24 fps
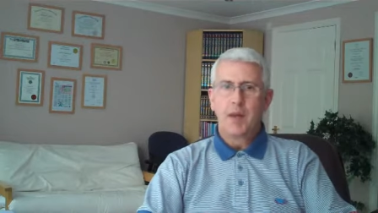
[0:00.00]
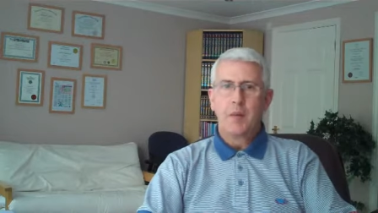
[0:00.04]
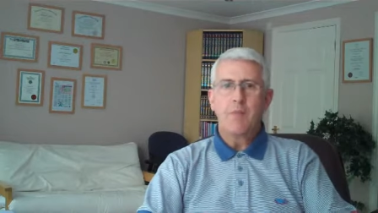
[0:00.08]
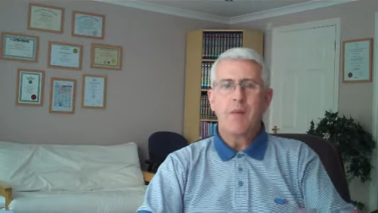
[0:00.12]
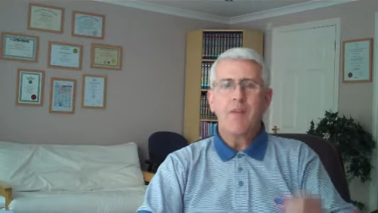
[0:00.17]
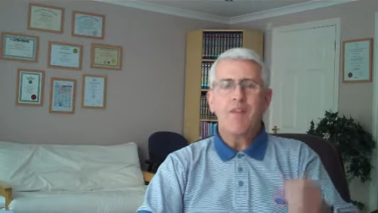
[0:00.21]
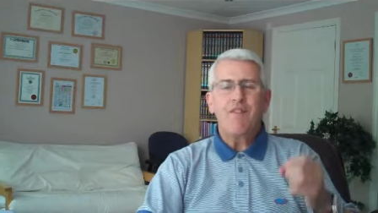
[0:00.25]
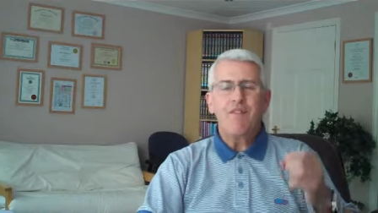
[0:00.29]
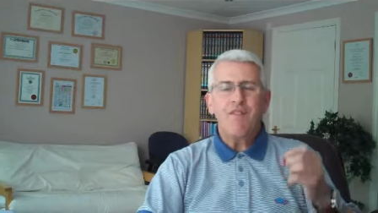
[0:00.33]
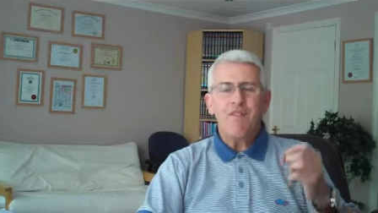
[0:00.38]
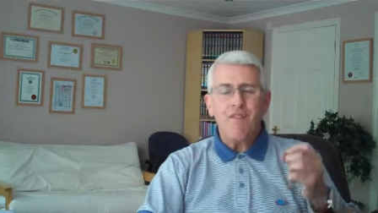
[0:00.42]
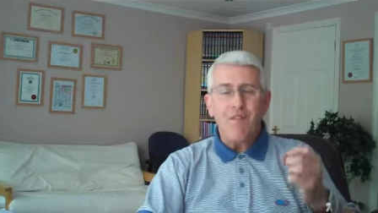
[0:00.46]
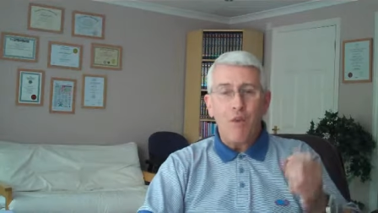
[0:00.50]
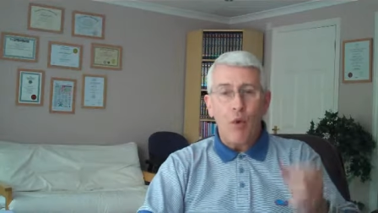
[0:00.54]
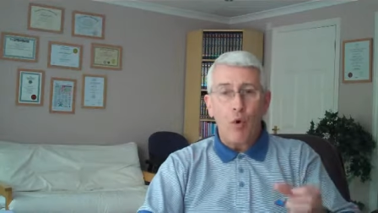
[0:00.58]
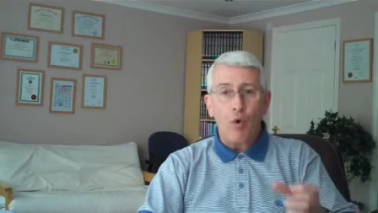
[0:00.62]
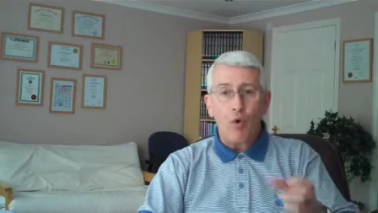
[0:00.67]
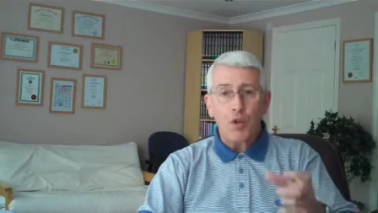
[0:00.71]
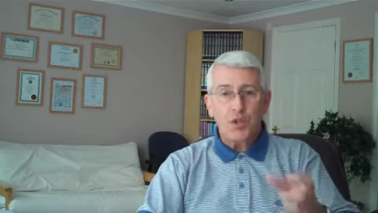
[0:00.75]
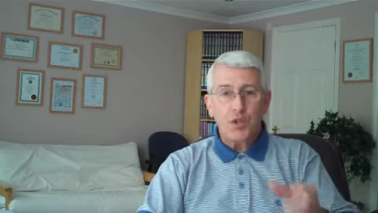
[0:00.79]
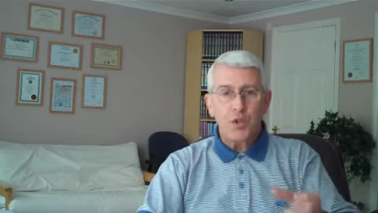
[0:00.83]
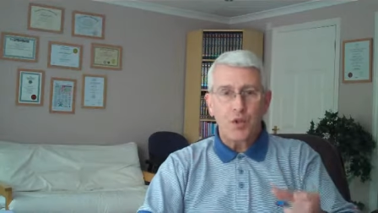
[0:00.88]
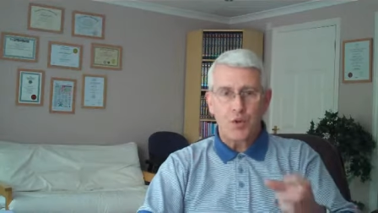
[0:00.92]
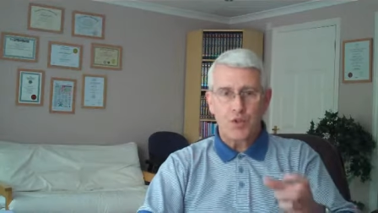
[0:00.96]
but
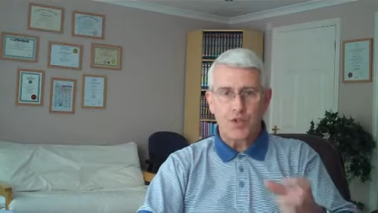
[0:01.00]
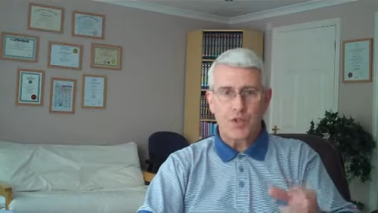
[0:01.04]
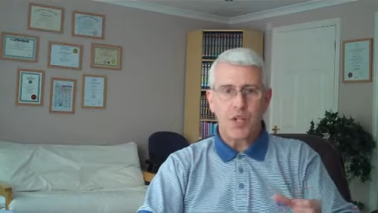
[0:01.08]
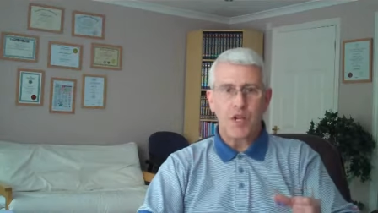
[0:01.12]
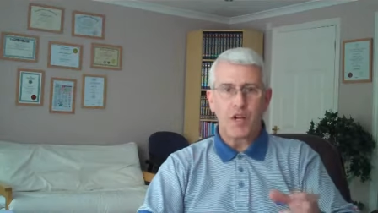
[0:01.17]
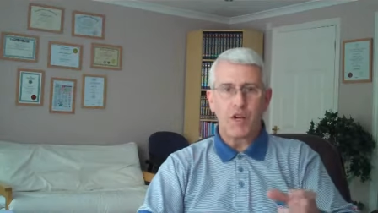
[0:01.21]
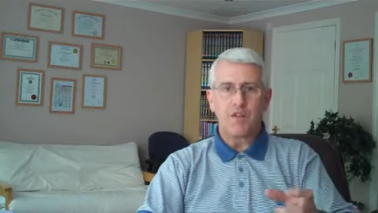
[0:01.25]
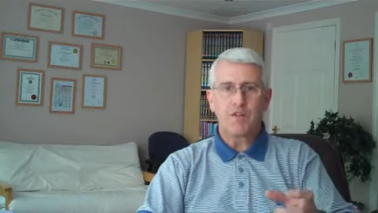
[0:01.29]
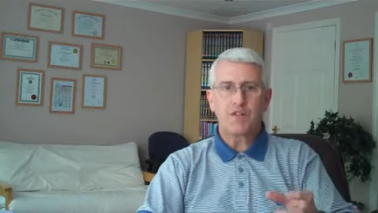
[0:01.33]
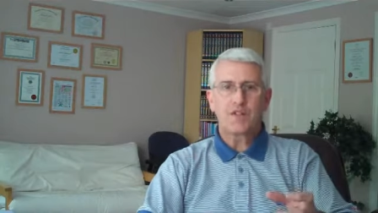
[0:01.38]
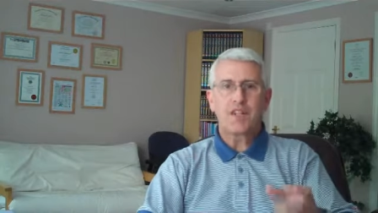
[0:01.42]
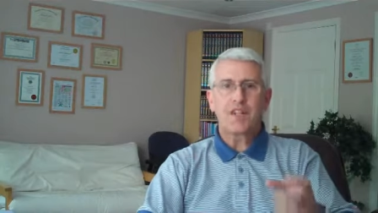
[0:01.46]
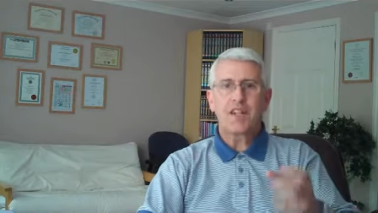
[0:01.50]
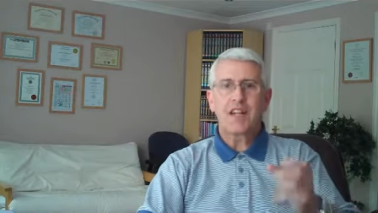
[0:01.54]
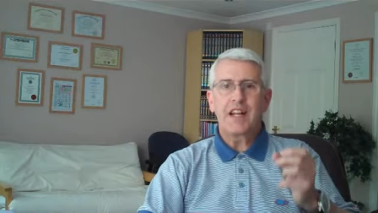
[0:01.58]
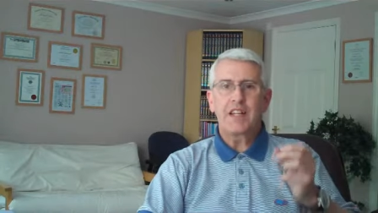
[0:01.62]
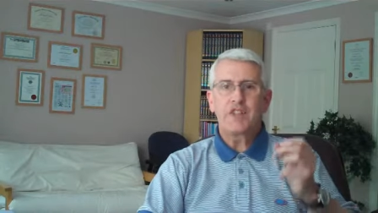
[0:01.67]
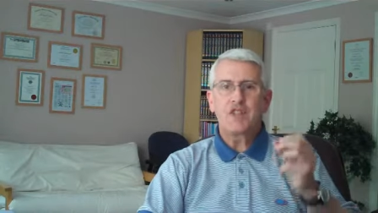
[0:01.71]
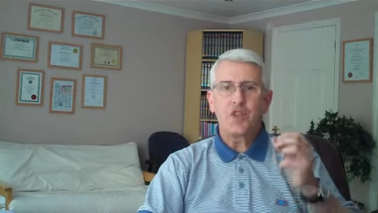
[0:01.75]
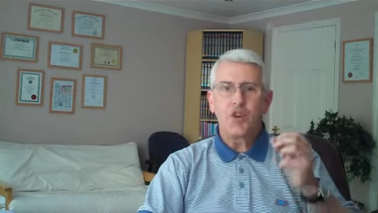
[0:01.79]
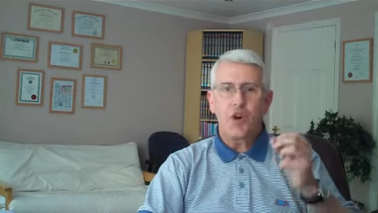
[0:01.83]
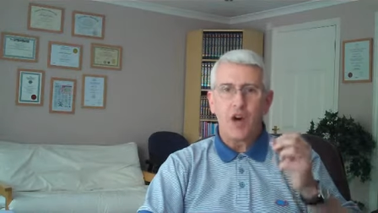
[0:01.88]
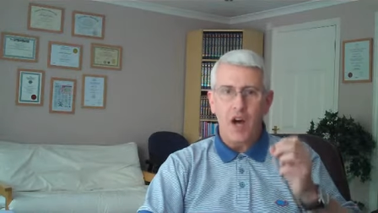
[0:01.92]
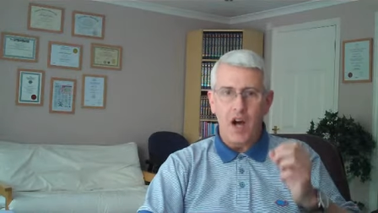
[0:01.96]
force yourself to
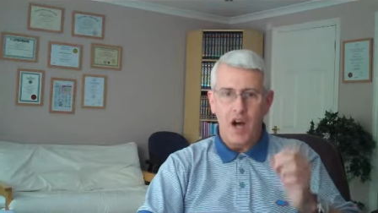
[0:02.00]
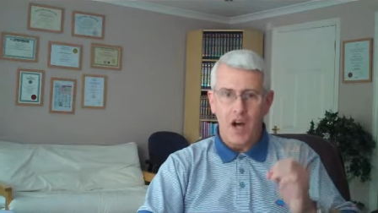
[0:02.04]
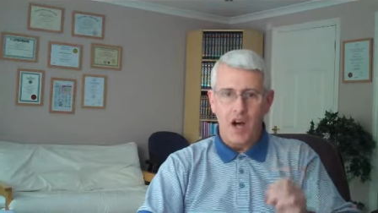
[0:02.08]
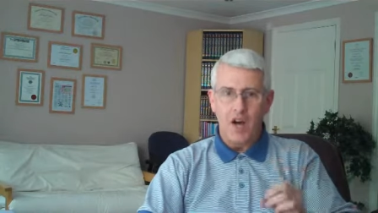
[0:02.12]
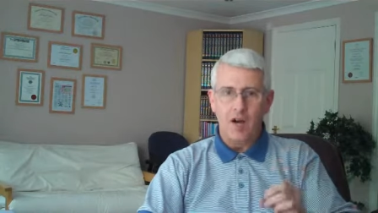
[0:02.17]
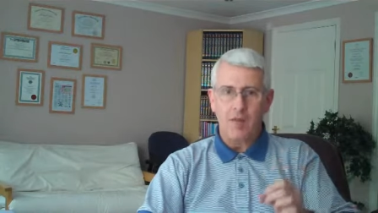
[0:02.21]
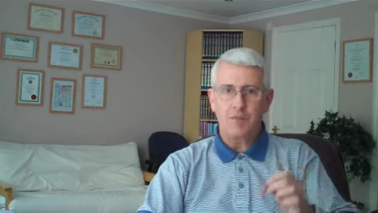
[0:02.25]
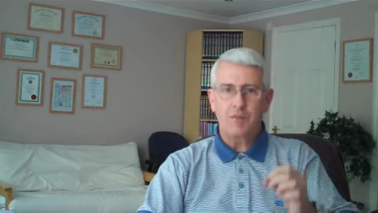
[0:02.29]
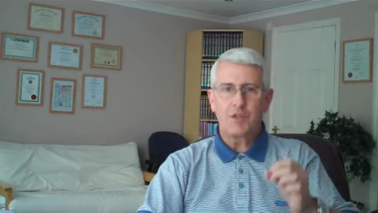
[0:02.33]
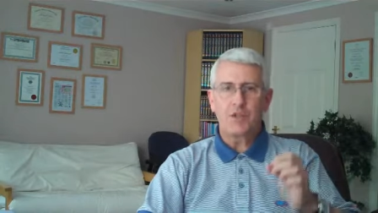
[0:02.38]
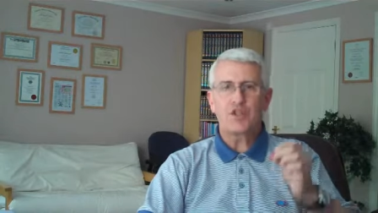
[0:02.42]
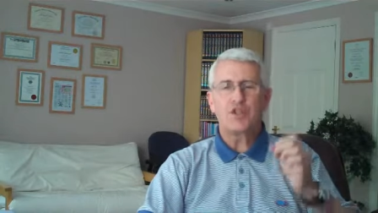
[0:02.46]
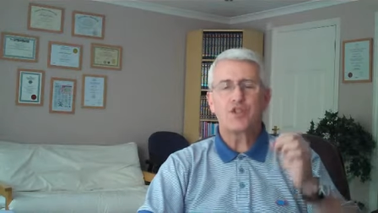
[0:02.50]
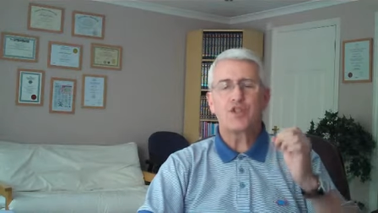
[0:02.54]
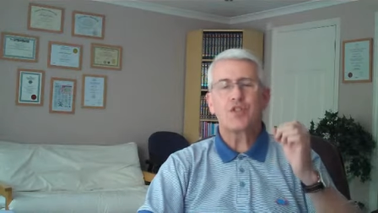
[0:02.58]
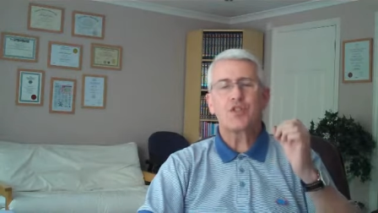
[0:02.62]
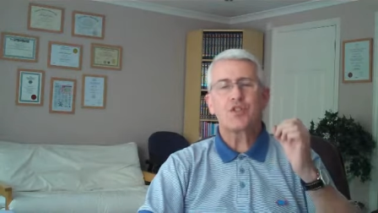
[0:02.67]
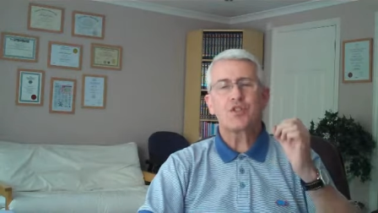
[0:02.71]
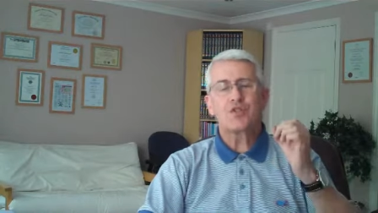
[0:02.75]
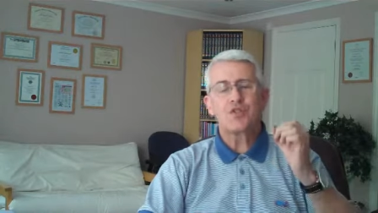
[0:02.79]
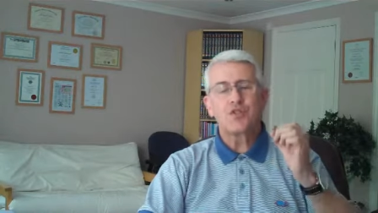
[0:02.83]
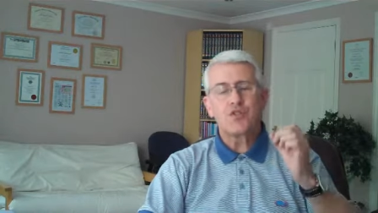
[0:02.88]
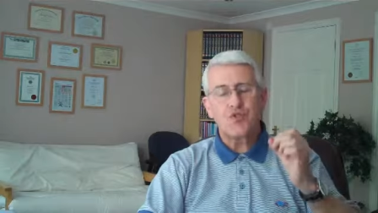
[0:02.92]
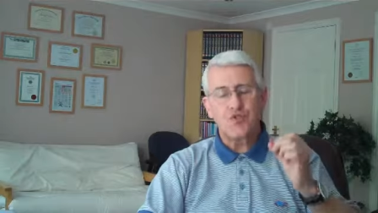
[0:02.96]
let your arms
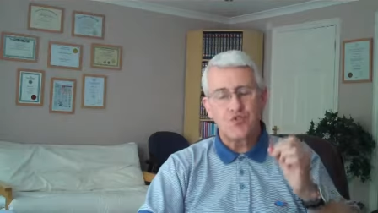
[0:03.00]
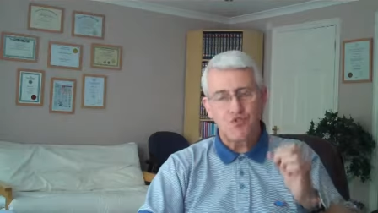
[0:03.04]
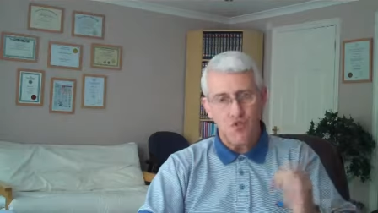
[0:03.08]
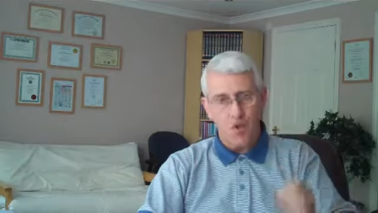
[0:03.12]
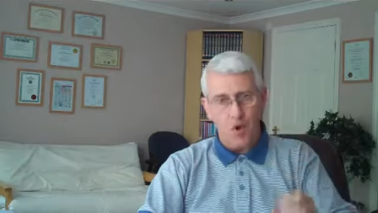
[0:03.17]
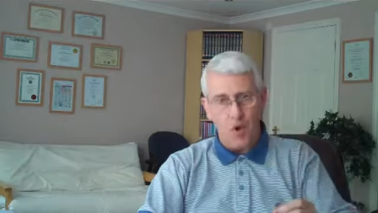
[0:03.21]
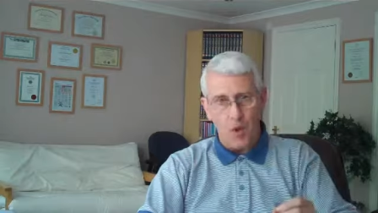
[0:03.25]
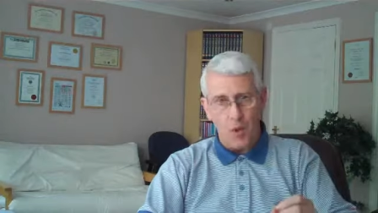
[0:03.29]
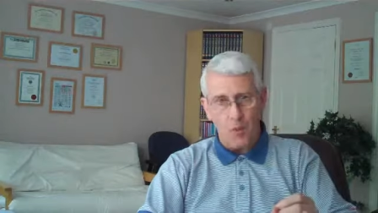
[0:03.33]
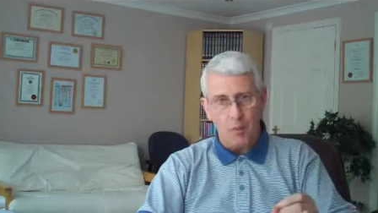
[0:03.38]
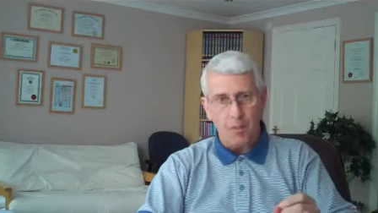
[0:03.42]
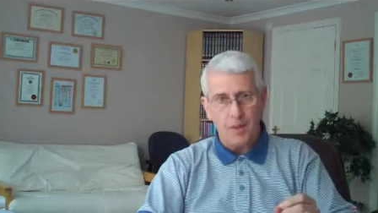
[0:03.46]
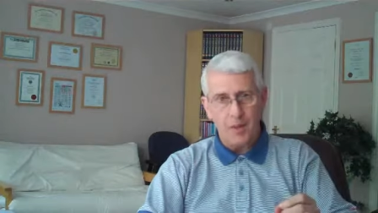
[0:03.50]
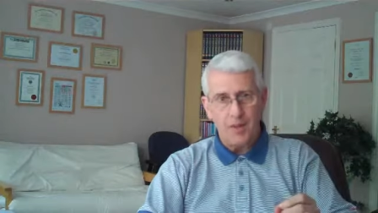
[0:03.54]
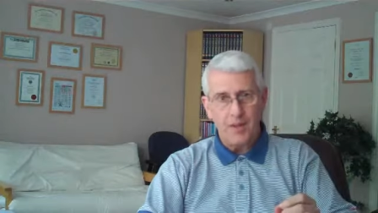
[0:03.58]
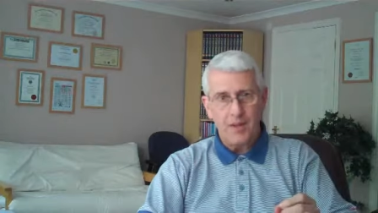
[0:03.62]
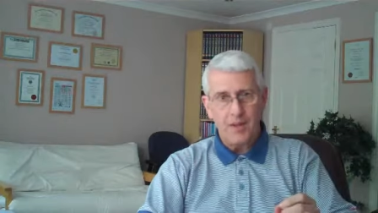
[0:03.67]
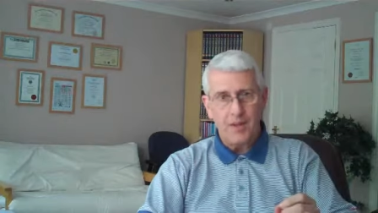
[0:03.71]
just drop.